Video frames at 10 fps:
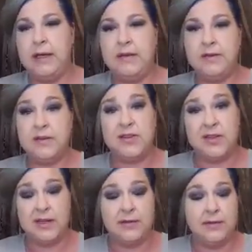it's going to
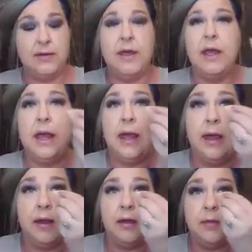crease,
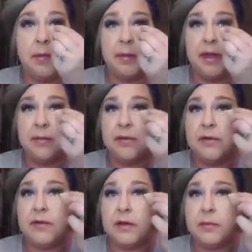and my makeup's
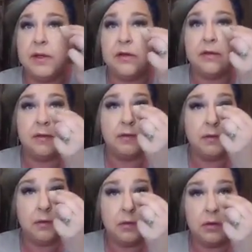going to settle in my
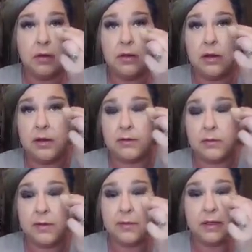creases, and it's
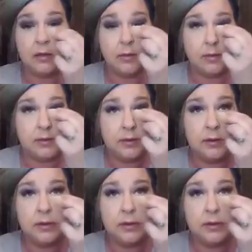going to make me look old.